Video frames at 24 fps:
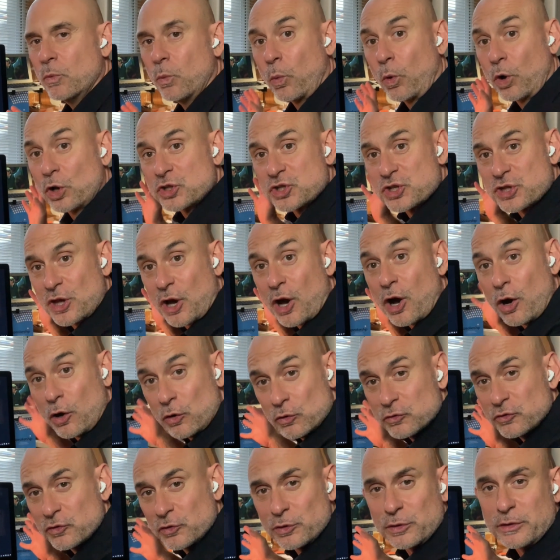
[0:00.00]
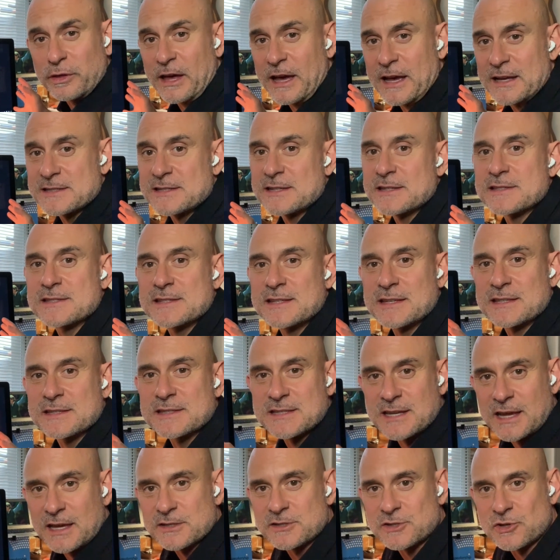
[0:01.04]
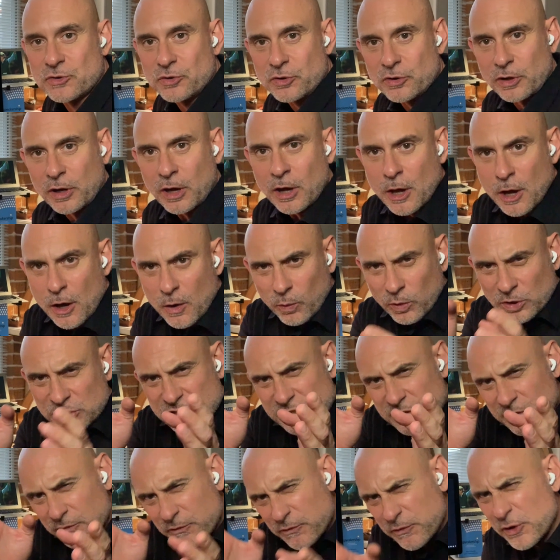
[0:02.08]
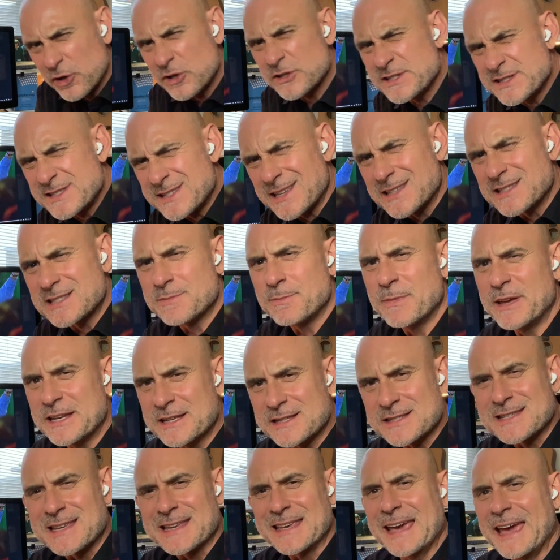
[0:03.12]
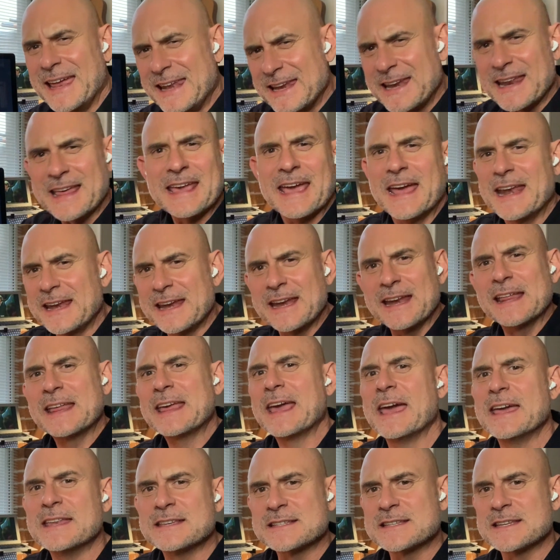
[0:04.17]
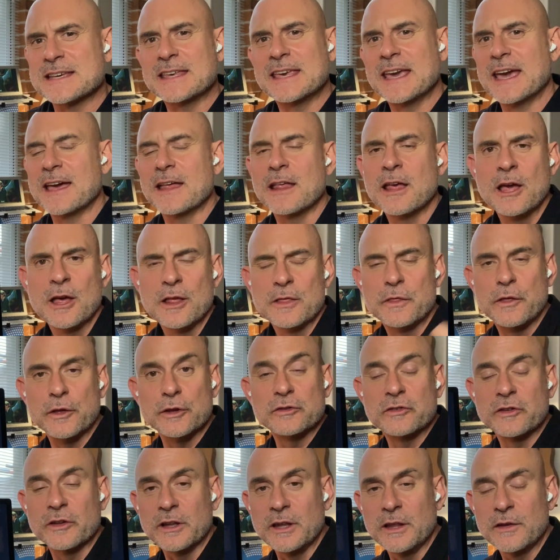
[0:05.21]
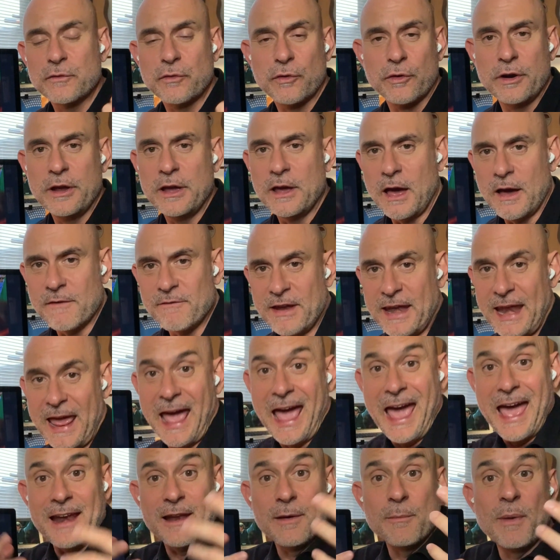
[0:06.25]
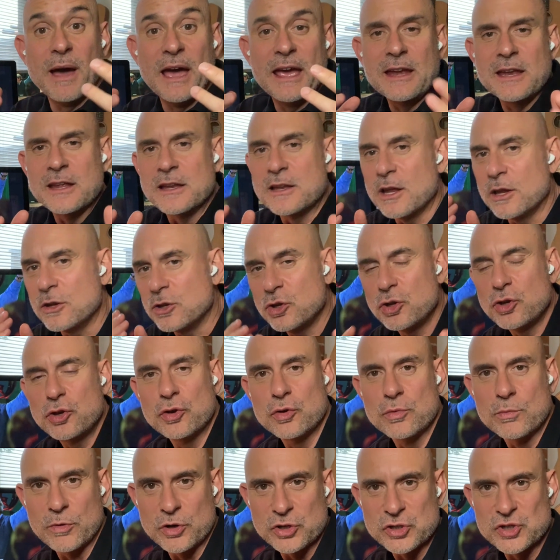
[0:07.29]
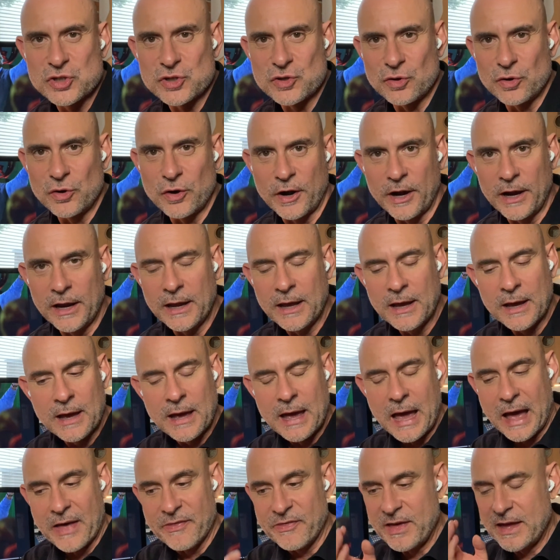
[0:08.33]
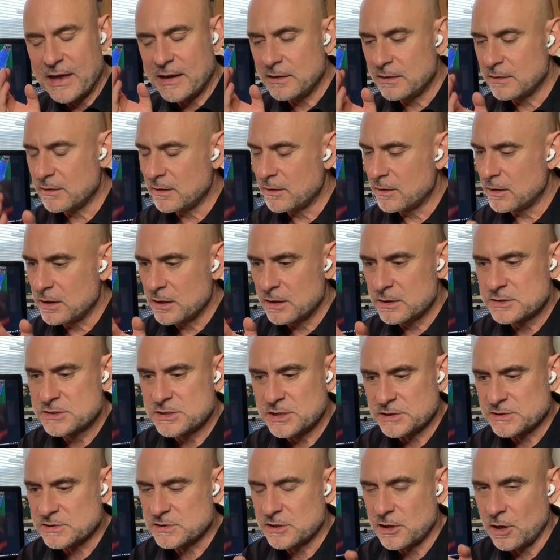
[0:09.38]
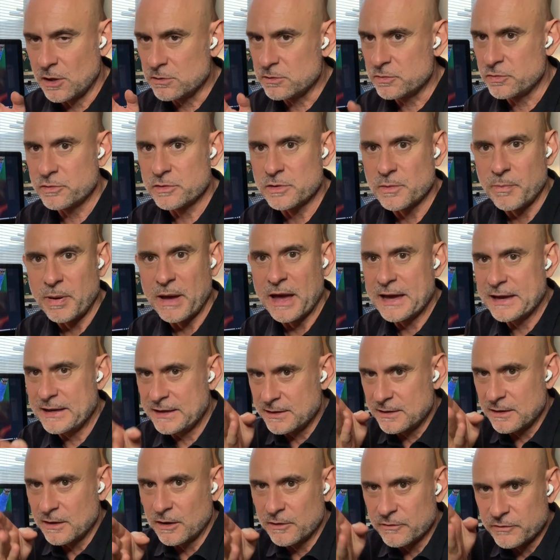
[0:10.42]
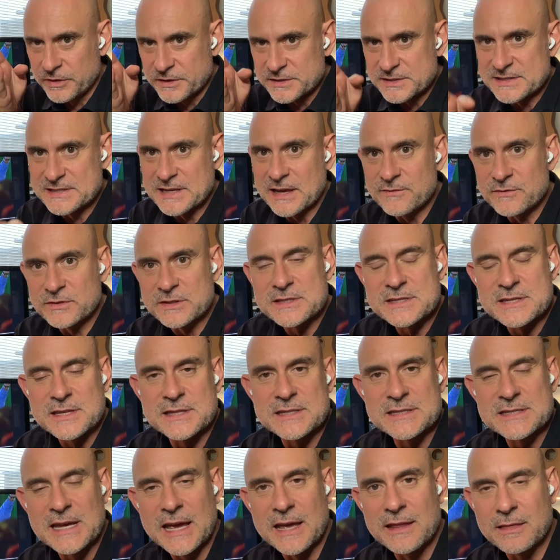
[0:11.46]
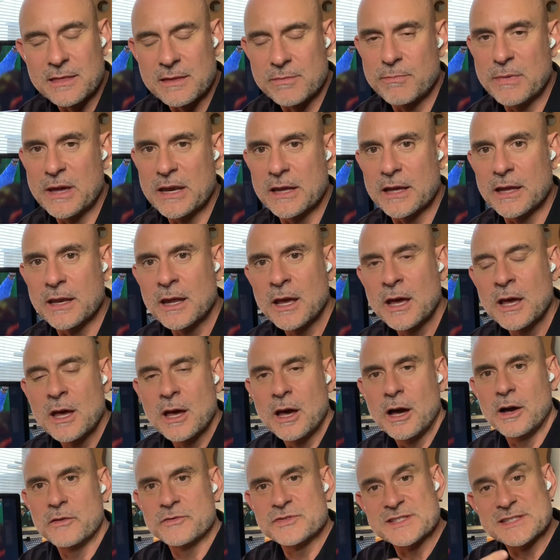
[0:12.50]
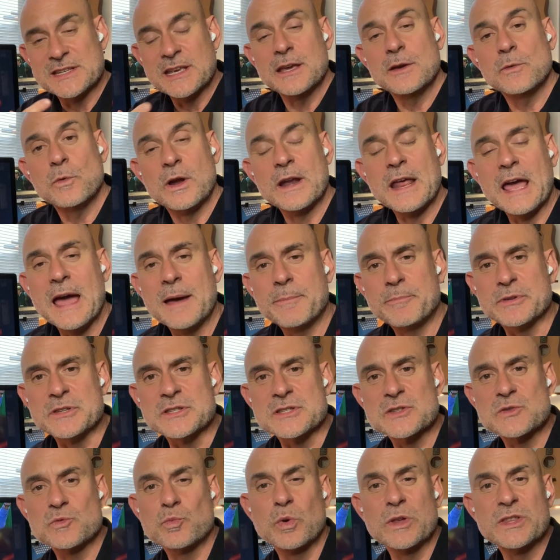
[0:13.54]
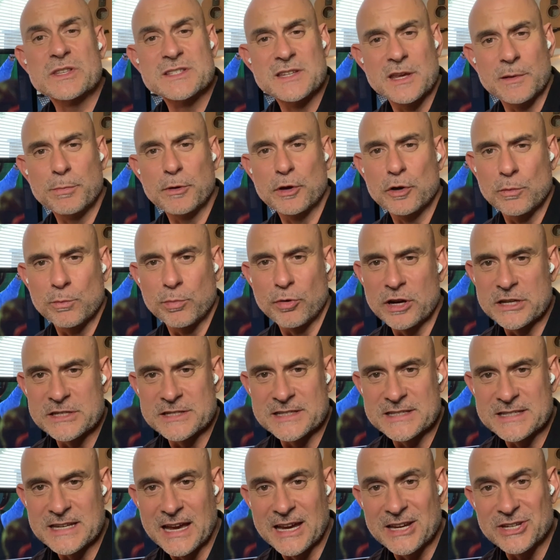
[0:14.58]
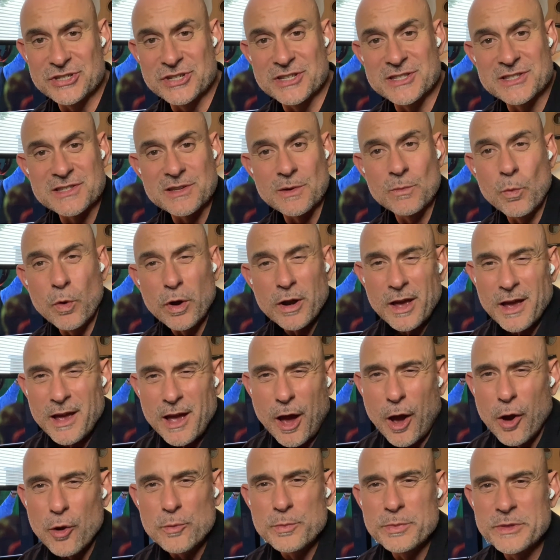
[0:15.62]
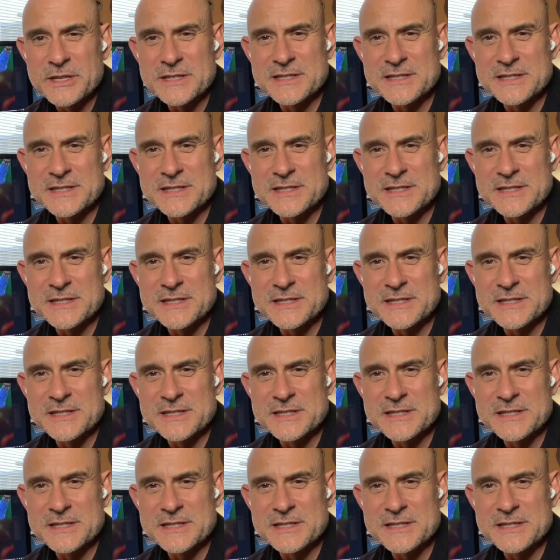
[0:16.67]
Watch the whole 2006 TED Talk. Watch the first 6 minutes again and again and again to get the delivery of an animated and humorous story. And then just go through the pain of the 7th to the 10th minute of seeing what happens with typical presentations. And what I hope this